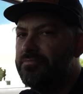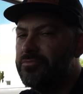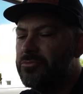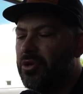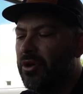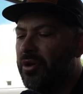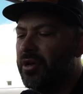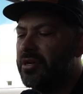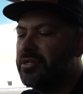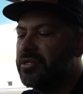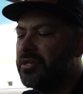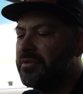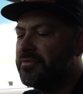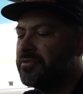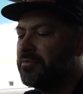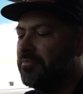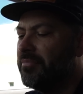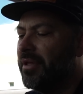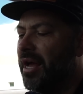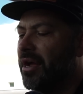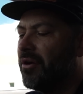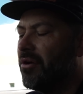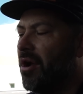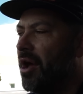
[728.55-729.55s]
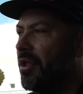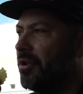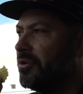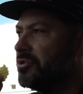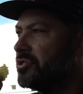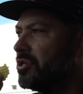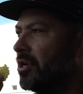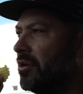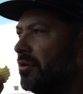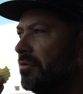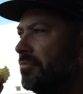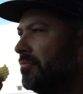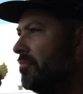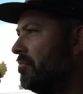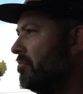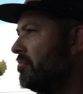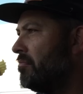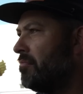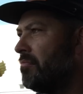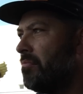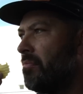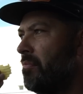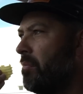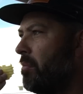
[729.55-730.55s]
Go get yourself some Black Rhinos.
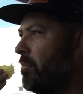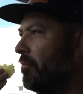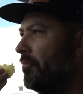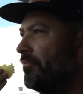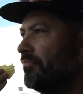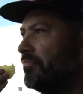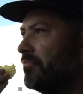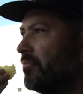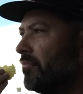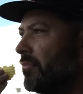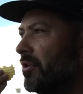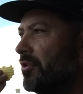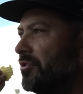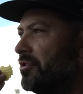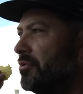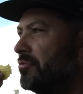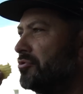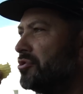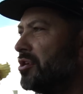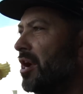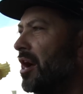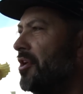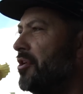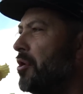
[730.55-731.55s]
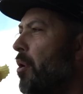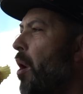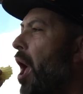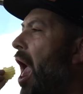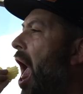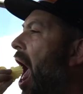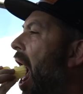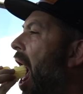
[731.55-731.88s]
Do what you gotta do.